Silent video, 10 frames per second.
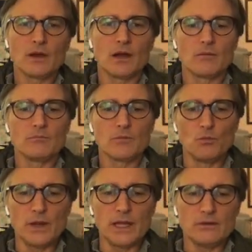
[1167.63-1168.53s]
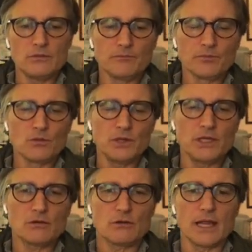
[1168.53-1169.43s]
Um, when
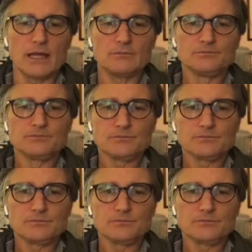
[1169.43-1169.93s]
we create